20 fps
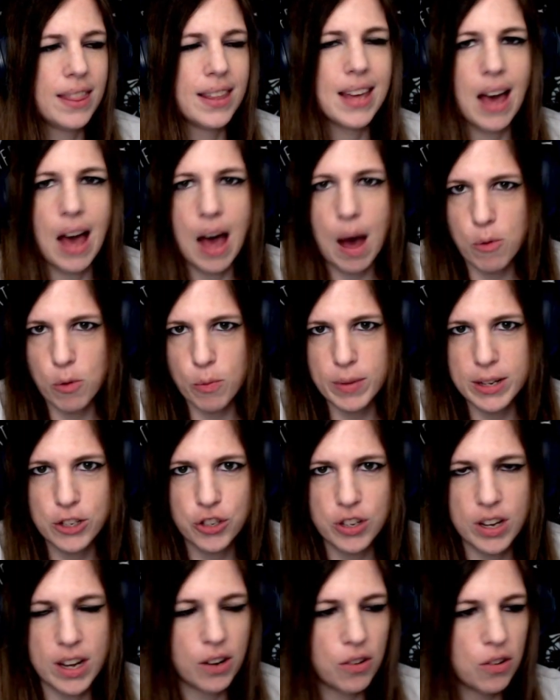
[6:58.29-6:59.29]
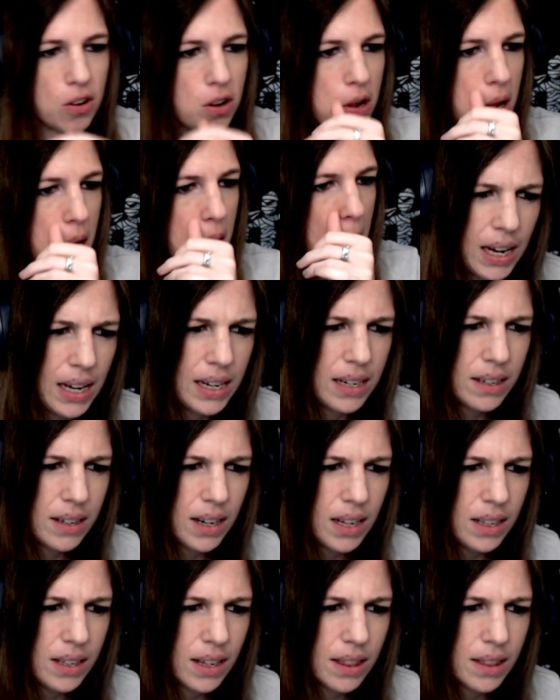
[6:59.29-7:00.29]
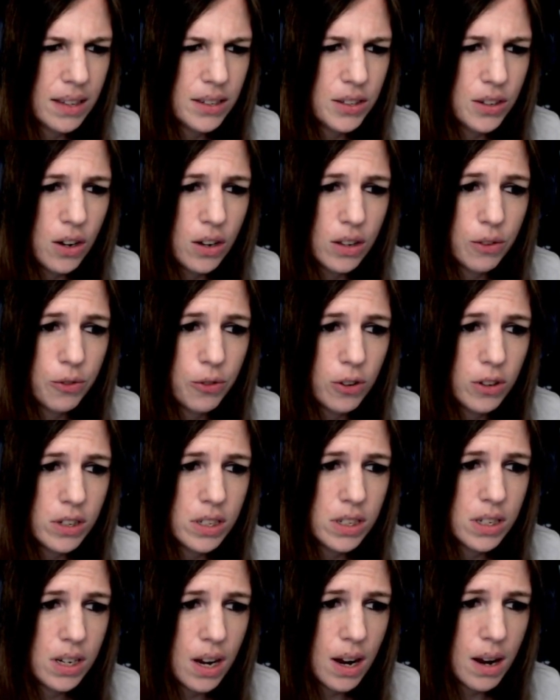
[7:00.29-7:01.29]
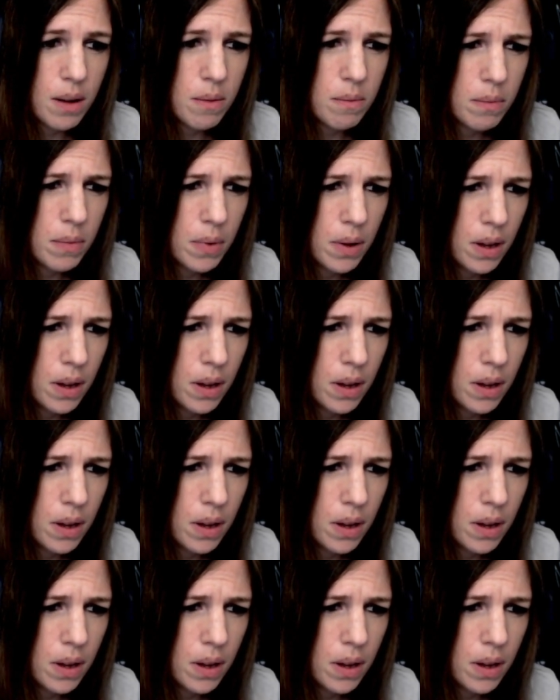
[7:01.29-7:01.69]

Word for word: the album in general. I did not like this song the first time